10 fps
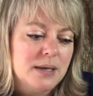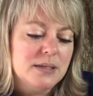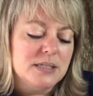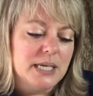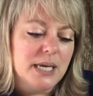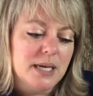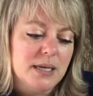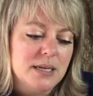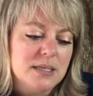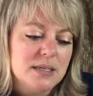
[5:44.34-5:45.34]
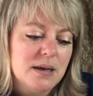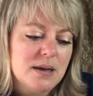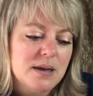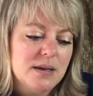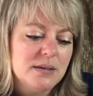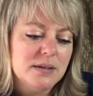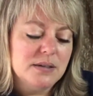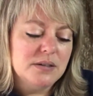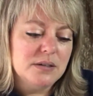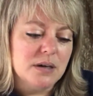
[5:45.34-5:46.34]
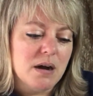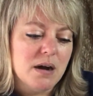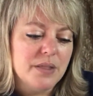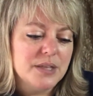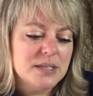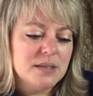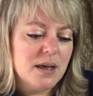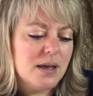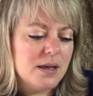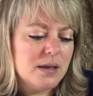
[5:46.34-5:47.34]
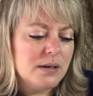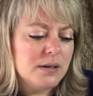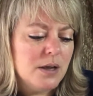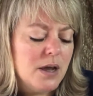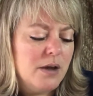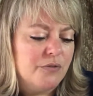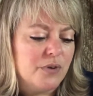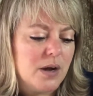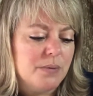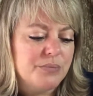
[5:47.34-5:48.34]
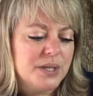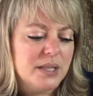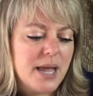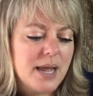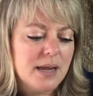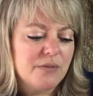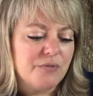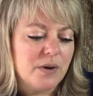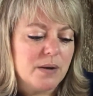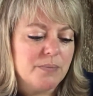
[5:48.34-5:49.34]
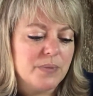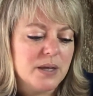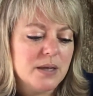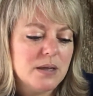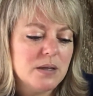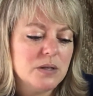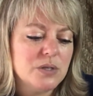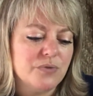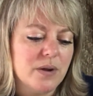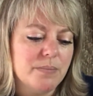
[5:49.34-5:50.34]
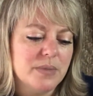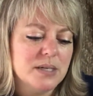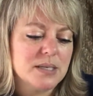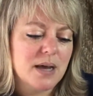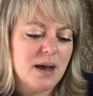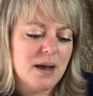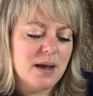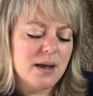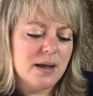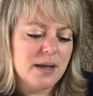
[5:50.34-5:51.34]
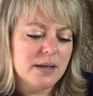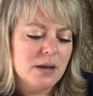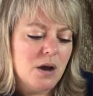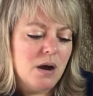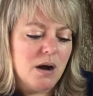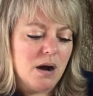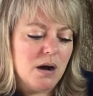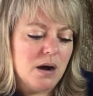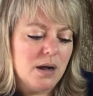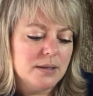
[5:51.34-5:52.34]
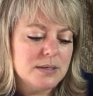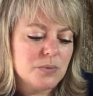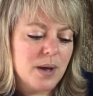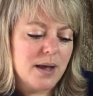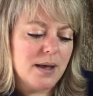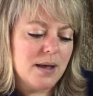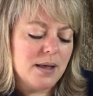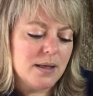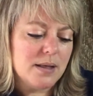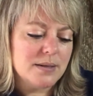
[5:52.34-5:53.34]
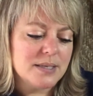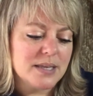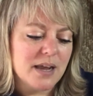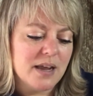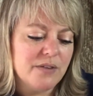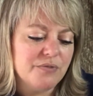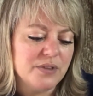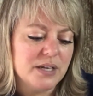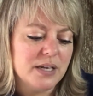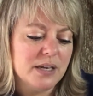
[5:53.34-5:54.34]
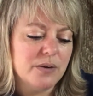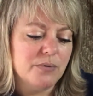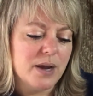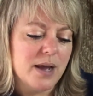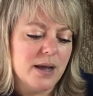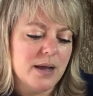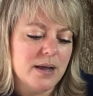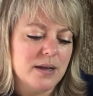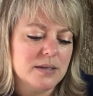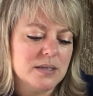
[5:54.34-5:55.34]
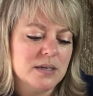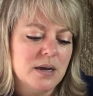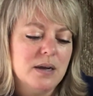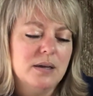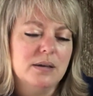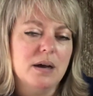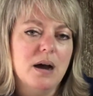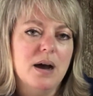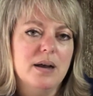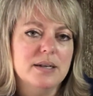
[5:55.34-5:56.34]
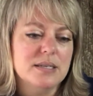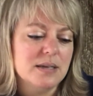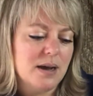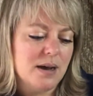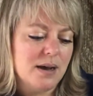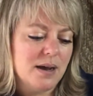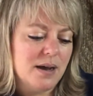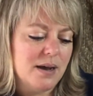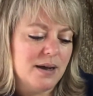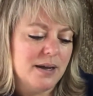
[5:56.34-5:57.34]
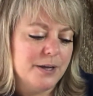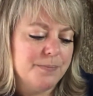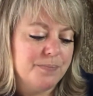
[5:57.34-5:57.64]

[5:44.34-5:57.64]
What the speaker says: Day is done, gone the sun, from the lake, from the hills, from the sky. All is well, safely rest, God is nigh.